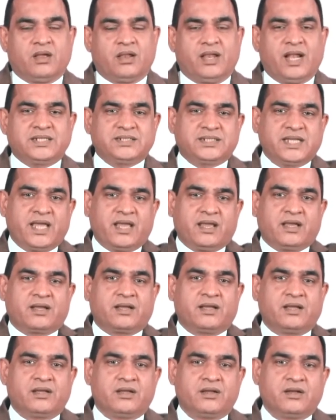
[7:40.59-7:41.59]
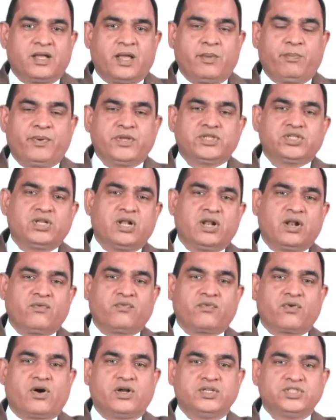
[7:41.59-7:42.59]
Let's say a prisoner
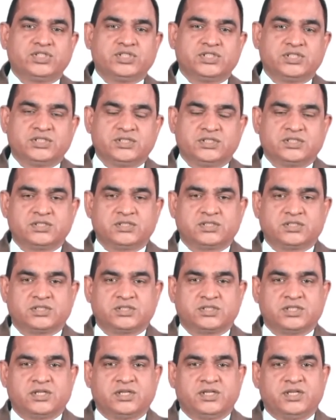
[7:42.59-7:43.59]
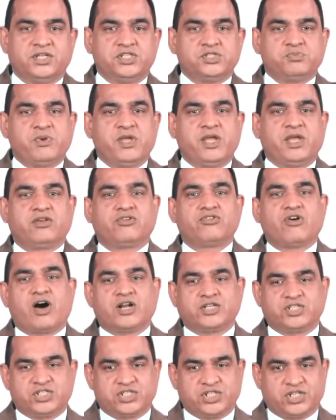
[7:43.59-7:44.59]
of conscience is being
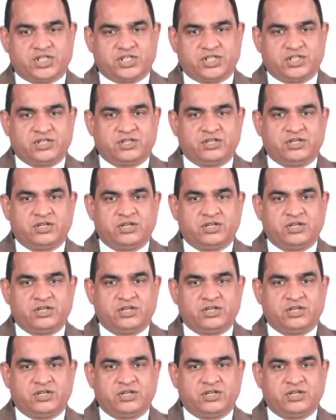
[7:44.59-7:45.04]
tortured.